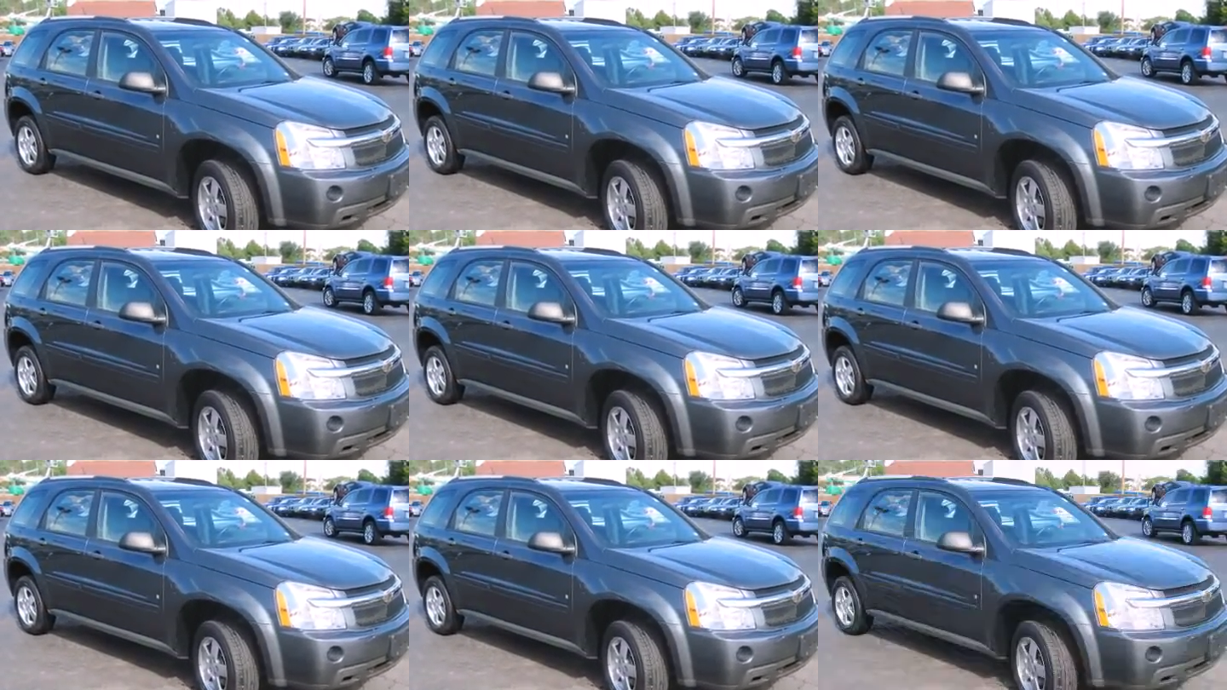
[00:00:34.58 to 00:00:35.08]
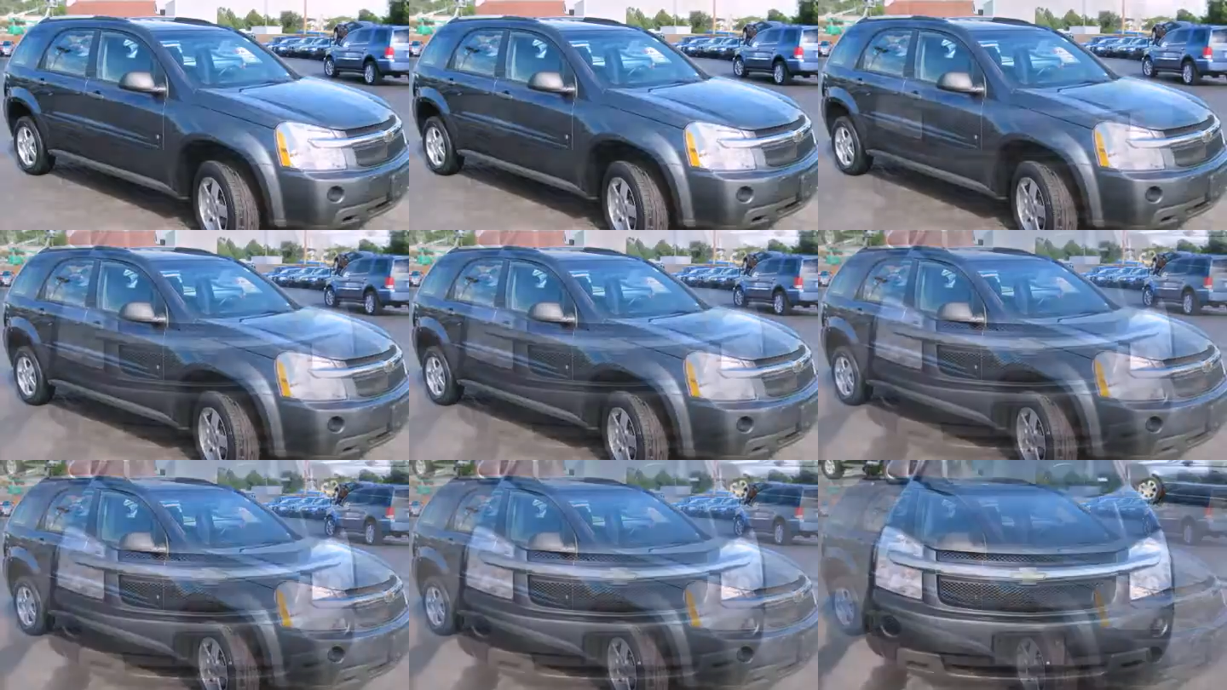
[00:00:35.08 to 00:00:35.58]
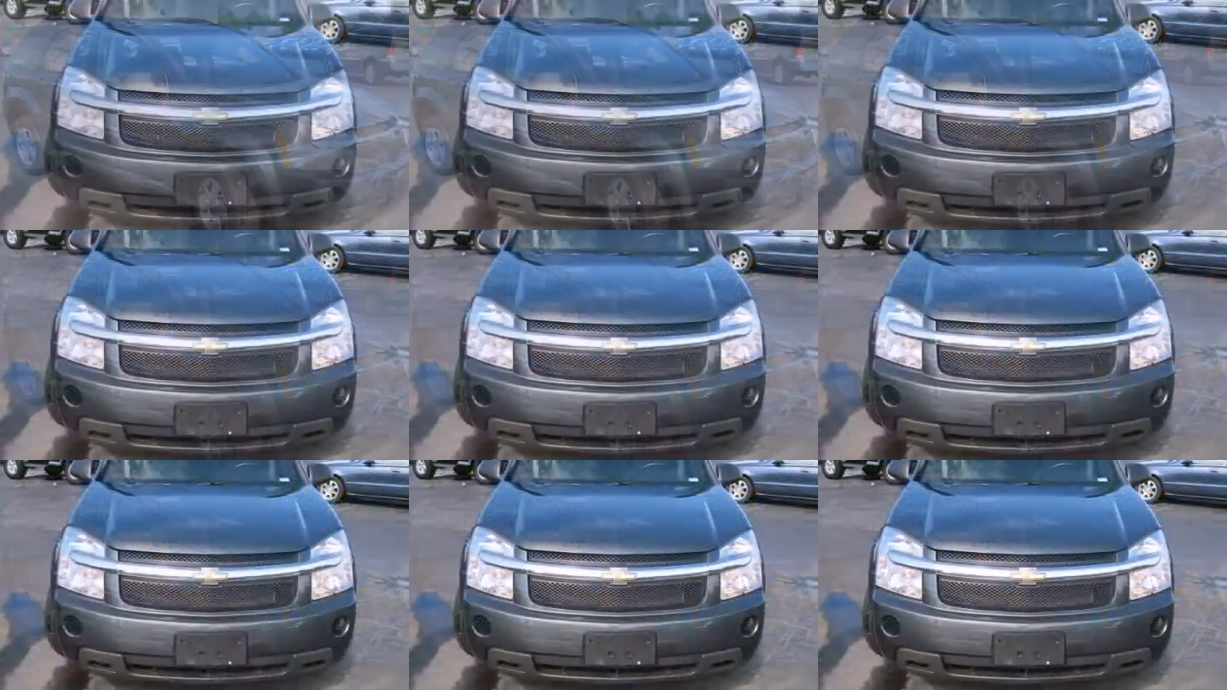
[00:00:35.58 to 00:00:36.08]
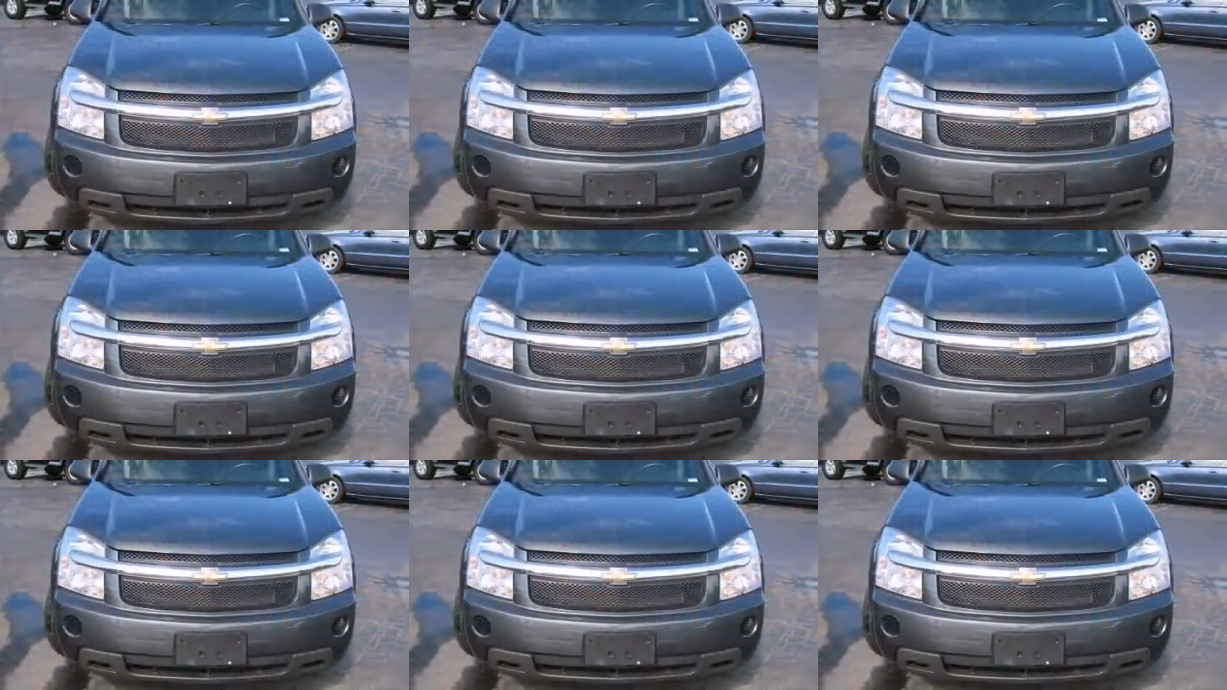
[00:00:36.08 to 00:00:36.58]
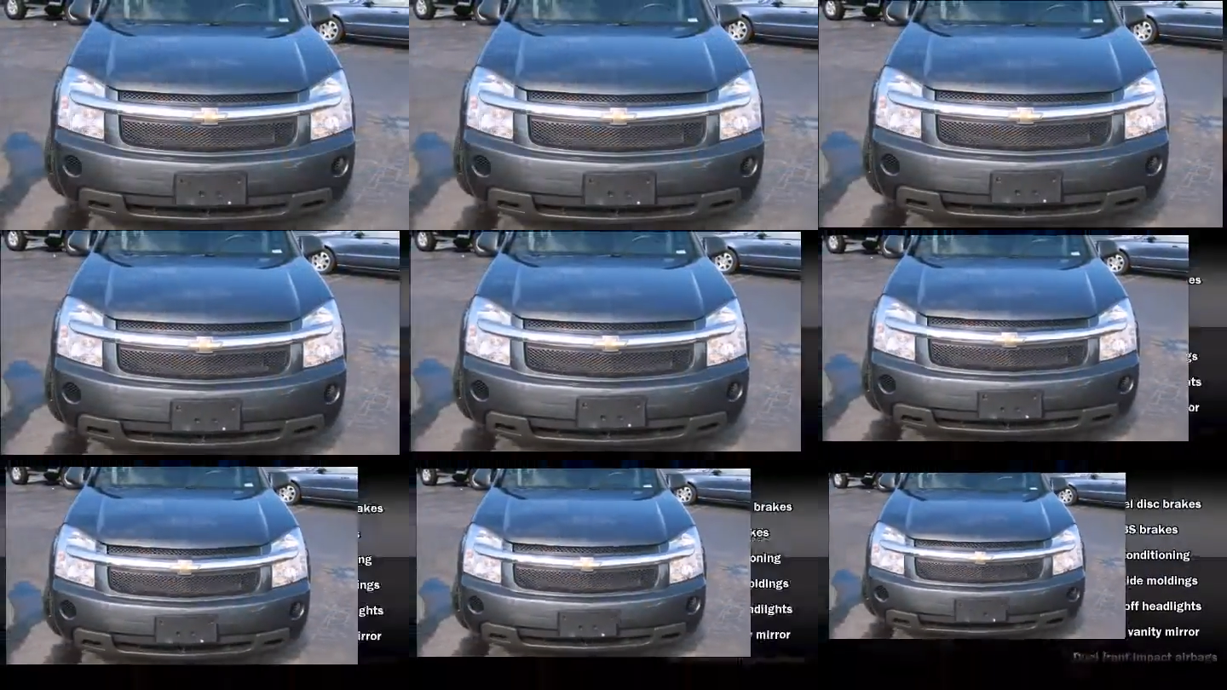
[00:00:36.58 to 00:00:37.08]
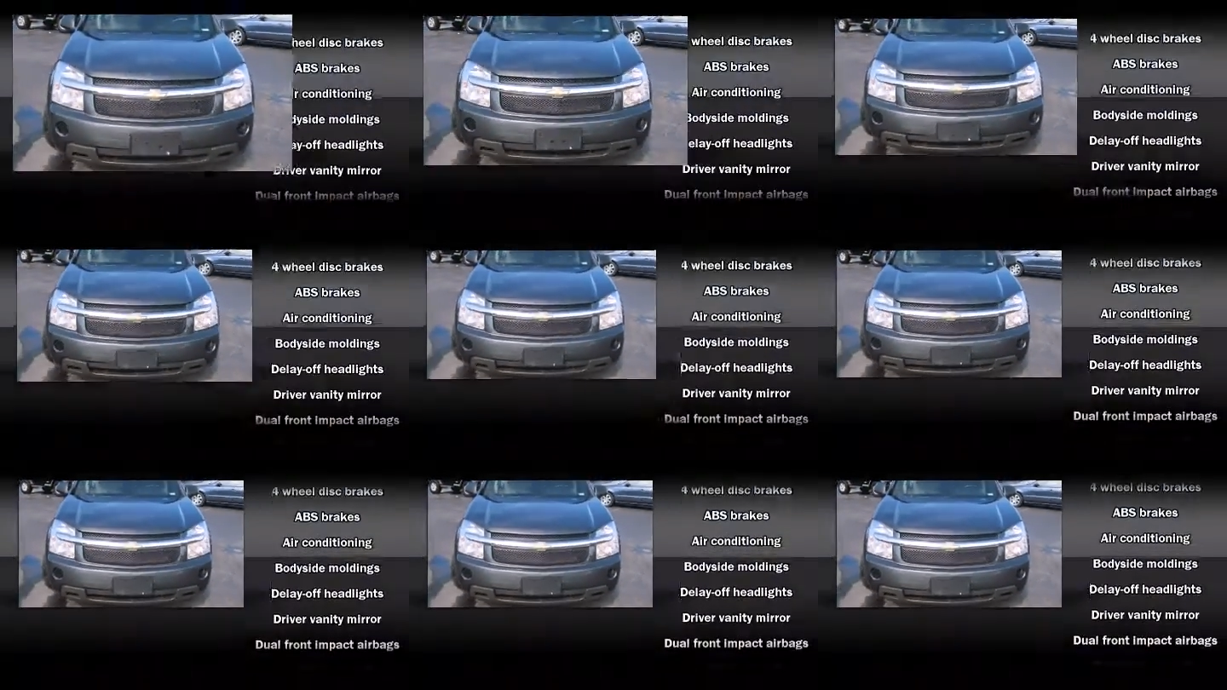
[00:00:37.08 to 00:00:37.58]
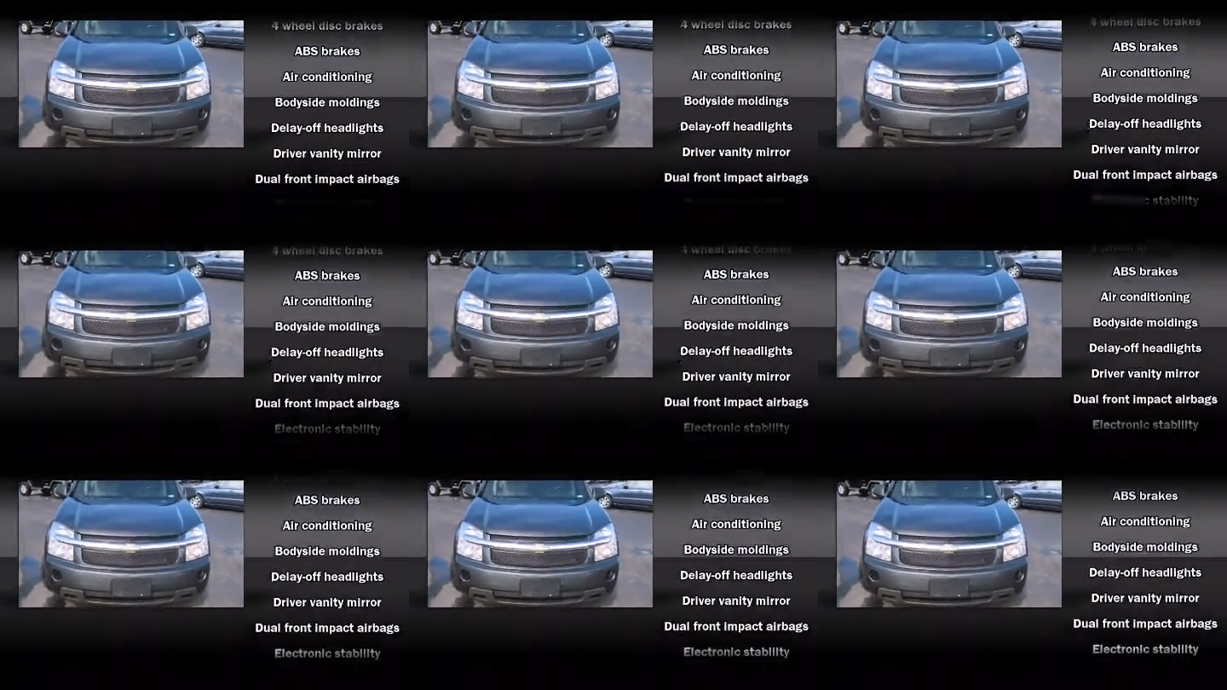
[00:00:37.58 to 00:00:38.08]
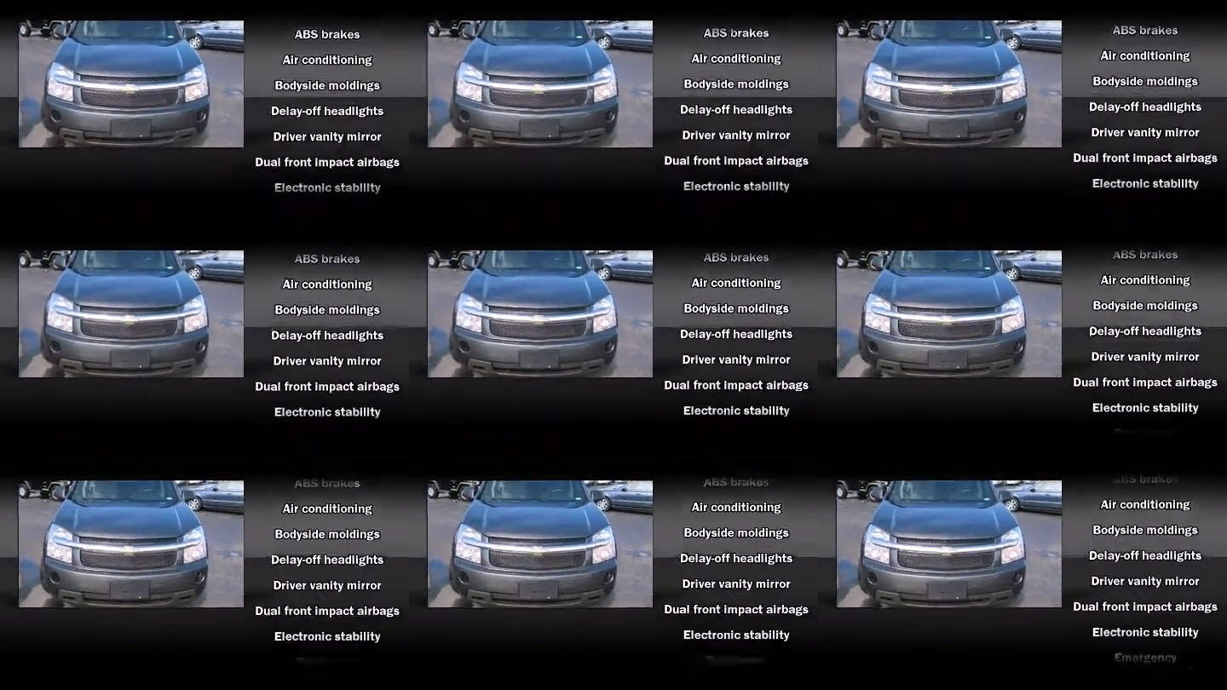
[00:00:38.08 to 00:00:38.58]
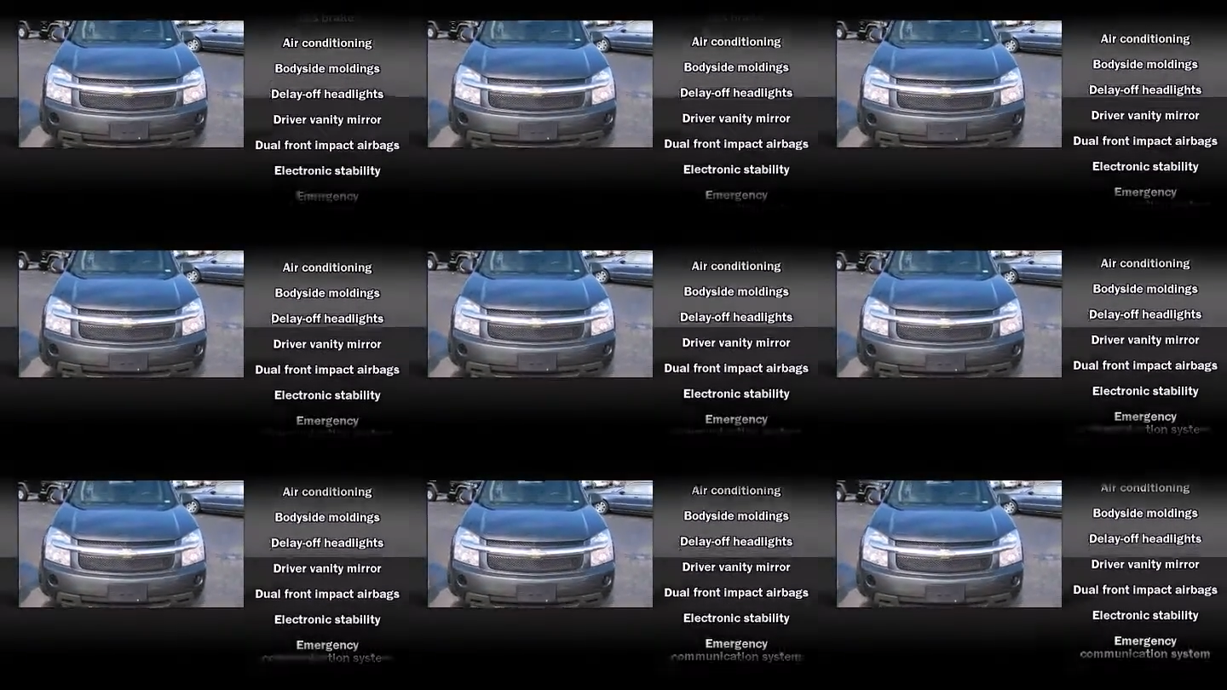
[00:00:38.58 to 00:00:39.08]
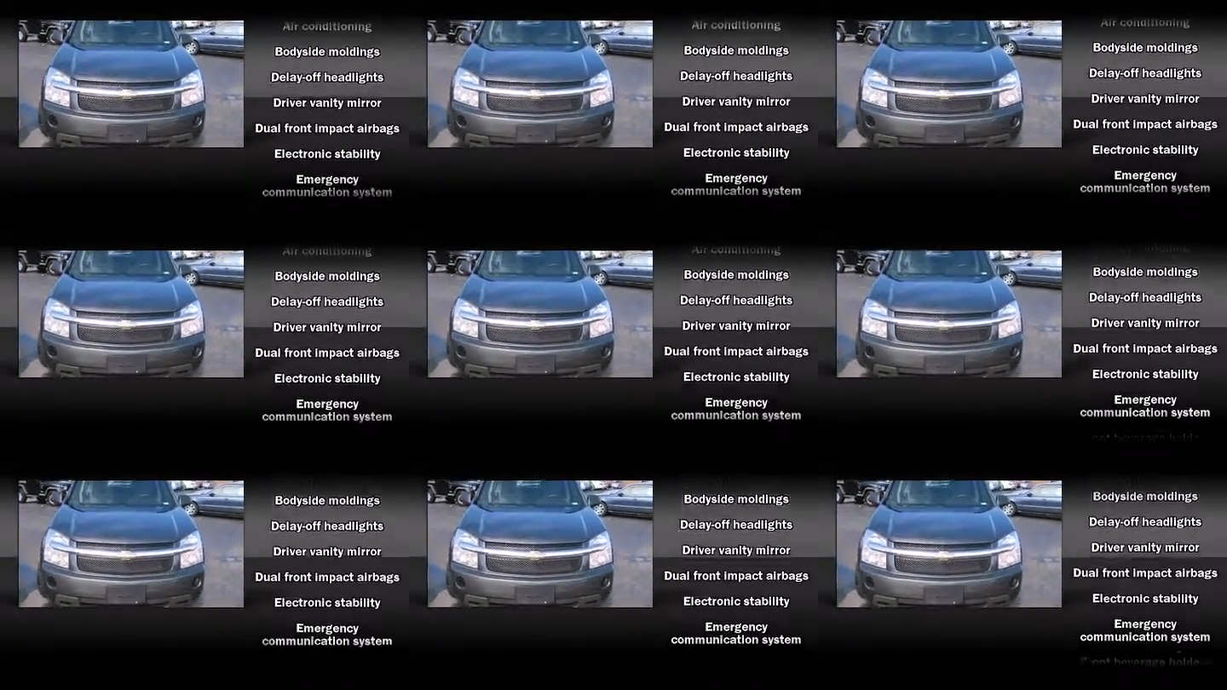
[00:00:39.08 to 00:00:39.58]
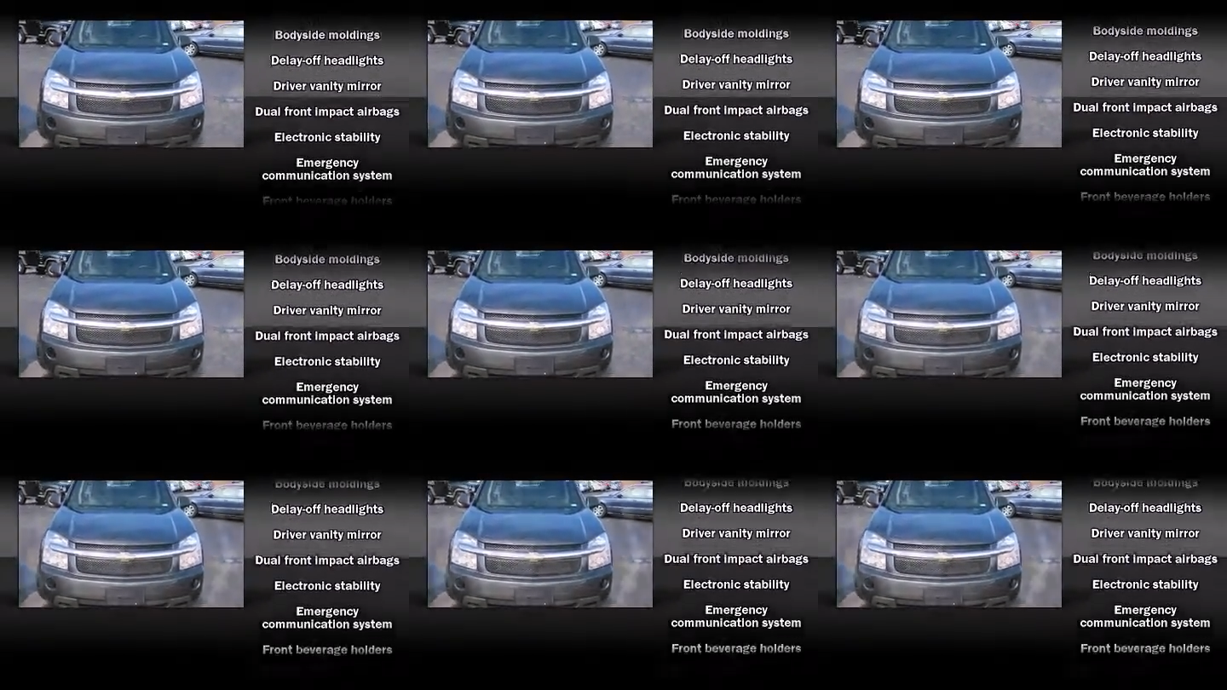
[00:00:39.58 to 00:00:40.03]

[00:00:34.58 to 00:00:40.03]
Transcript: No face is visible, so there are no lips to read.